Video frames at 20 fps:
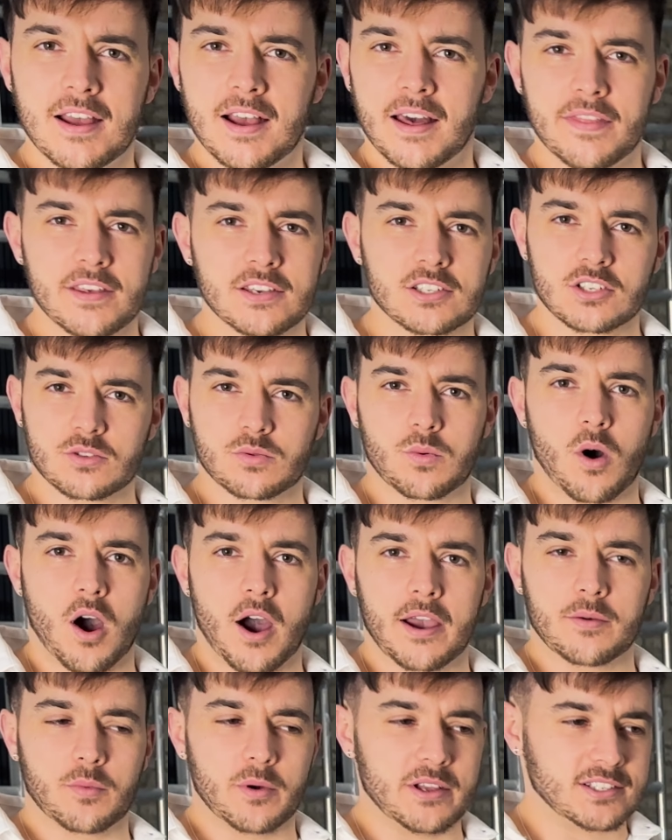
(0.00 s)
And this is
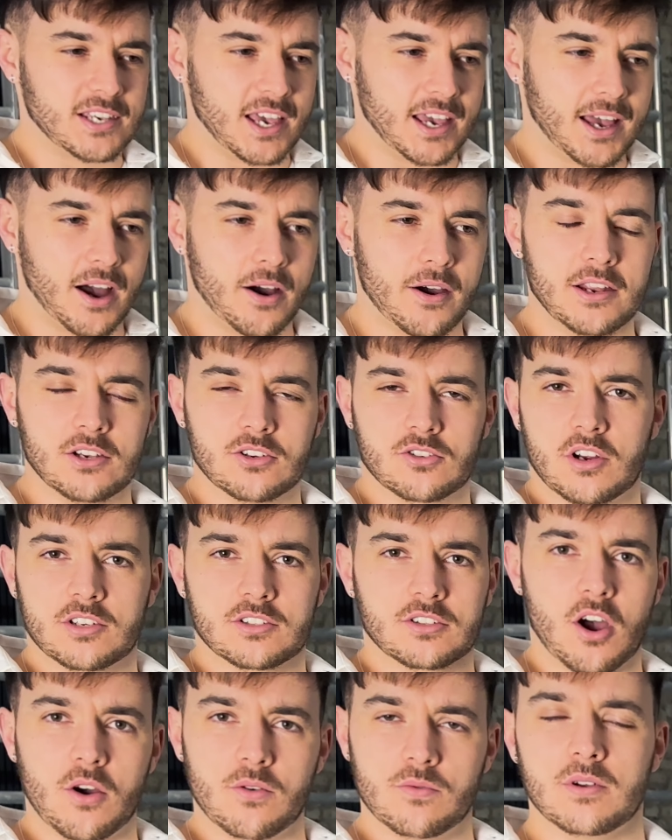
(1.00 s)
why we take out
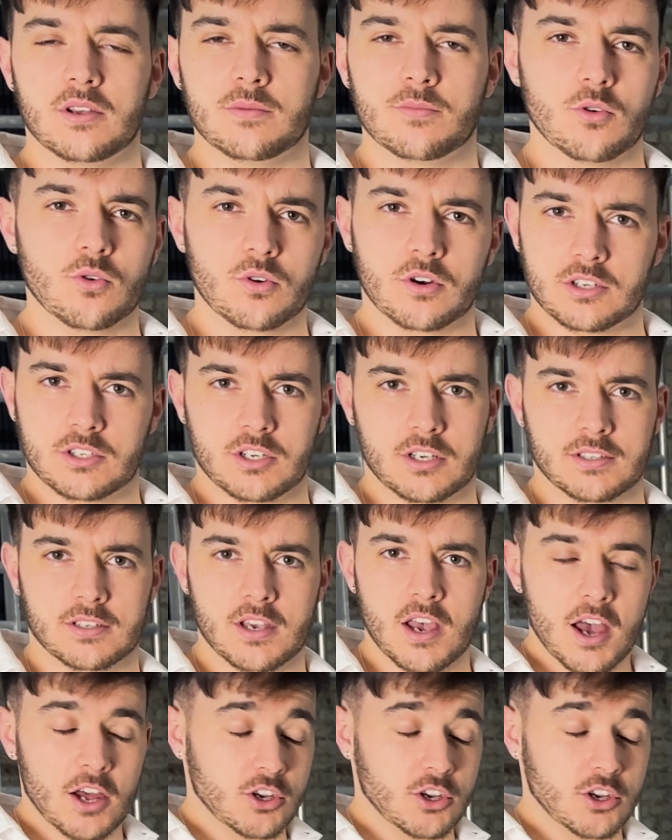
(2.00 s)
interest-only mortgages.